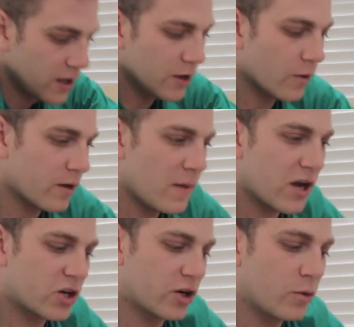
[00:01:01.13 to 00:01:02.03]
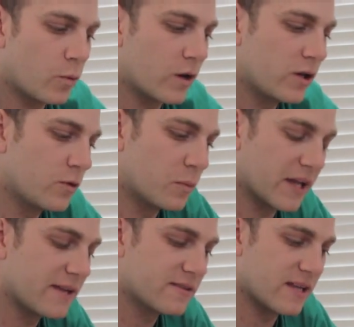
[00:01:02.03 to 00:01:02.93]
You want to make sure when you
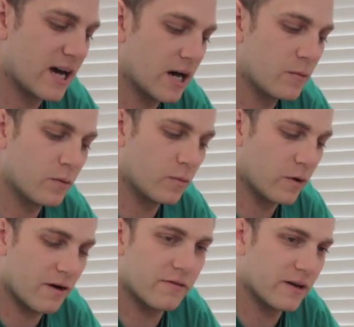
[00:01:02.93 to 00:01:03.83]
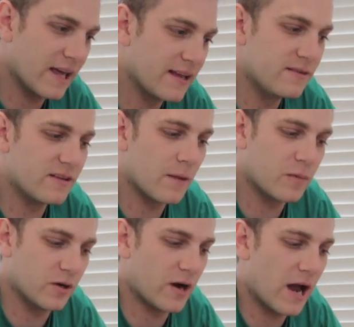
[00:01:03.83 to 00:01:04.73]
place the hub, wherever it ends up
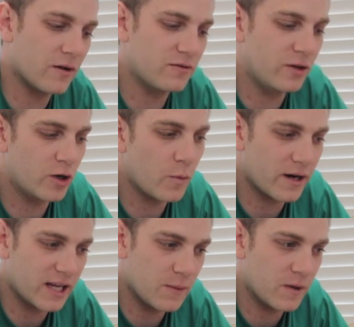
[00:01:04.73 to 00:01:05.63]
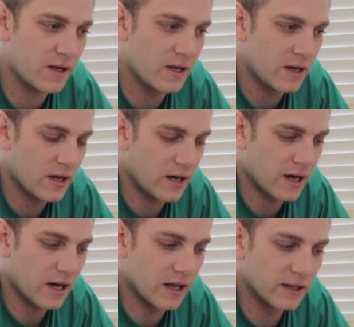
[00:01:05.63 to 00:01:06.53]
in your house, you're going to want to keep it
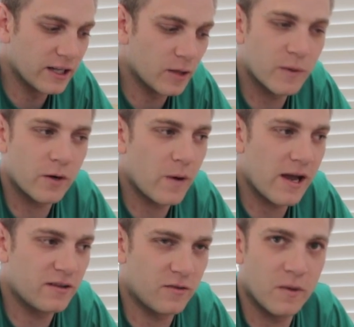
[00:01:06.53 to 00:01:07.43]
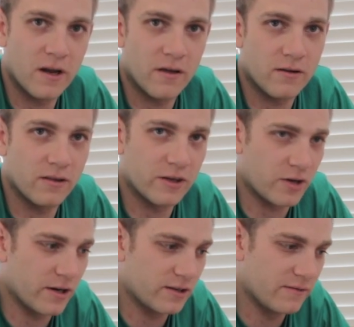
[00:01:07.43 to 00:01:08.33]
a little bit away from any other
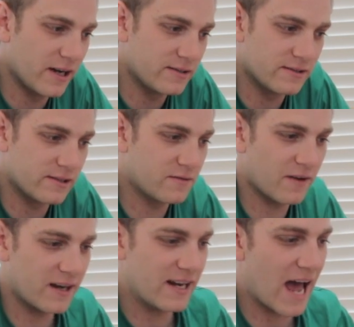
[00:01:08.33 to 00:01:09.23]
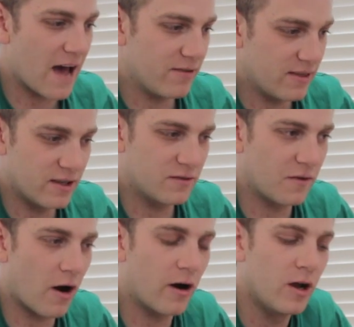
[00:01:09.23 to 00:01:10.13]
electronic devices. It's fine to have it this
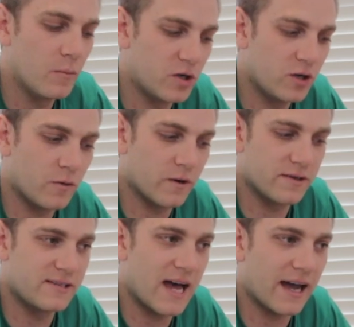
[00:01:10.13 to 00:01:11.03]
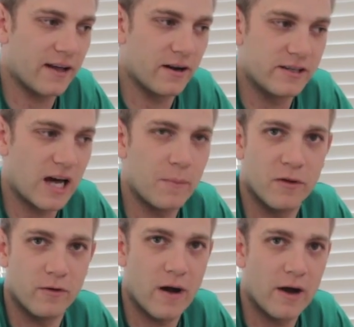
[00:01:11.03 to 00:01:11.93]
far, but you don't want to stack it on top
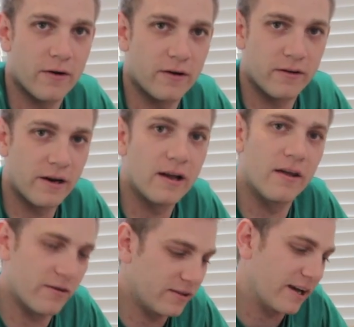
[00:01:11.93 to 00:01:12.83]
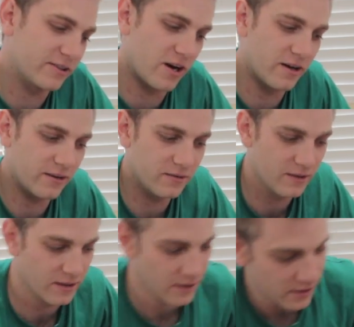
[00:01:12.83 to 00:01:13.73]
of the router or any other electronics.